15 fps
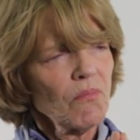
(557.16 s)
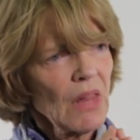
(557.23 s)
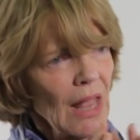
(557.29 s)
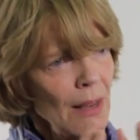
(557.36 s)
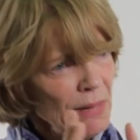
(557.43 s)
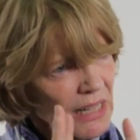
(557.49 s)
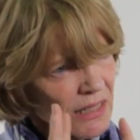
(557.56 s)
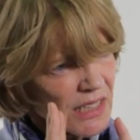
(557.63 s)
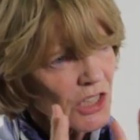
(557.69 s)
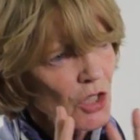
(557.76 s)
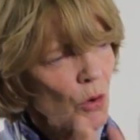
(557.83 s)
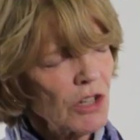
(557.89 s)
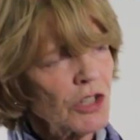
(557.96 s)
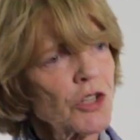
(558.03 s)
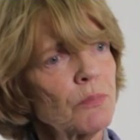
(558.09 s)
I mean, it's
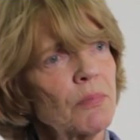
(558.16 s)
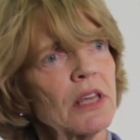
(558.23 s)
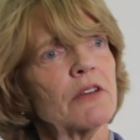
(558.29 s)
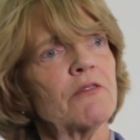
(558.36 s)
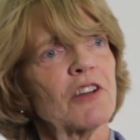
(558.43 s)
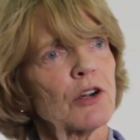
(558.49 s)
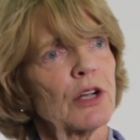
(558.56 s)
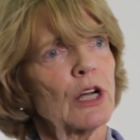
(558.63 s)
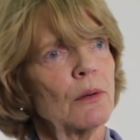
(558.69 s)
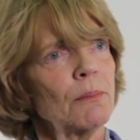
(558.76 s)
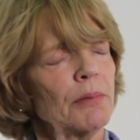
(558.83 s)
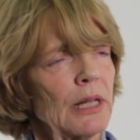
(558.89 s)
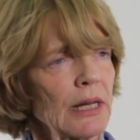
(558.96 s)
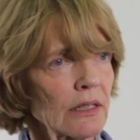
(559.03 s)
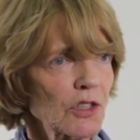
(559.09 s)
going to be a very
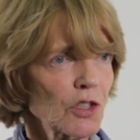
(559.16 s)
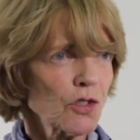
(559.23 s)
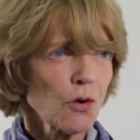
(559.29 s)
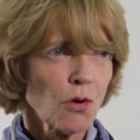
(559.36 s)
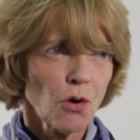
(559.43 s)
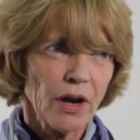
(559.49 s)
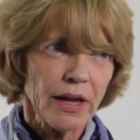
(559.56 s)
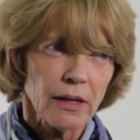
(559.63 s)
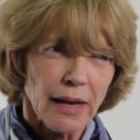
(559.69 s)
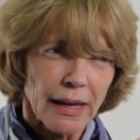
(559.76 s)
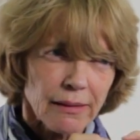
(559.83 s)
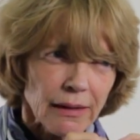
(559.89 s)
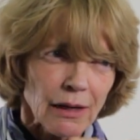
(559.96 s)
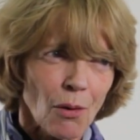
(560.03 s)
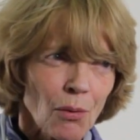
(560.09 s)
complex story, and I
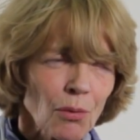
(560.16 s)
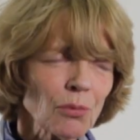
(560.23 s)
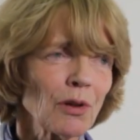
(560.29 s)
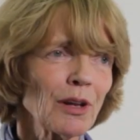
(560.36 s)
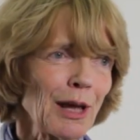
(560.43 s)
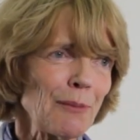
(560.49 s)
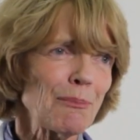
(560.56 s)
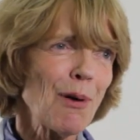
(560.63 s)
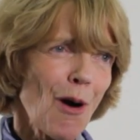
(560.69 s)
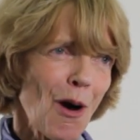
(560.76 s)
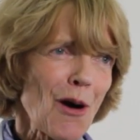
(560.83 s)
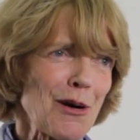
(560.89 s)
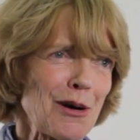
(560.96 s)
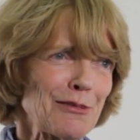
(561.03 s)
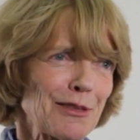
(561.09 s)
think only
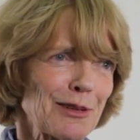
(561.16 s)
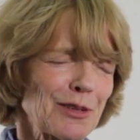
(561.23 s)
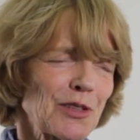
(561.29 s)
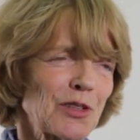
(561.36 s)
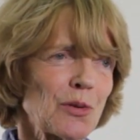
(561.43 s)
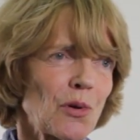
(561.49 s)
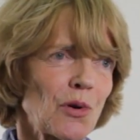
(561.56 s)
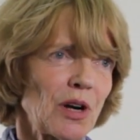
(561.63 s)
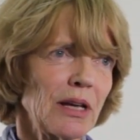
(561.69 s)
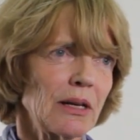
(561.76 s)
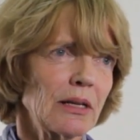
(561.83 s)
part of the story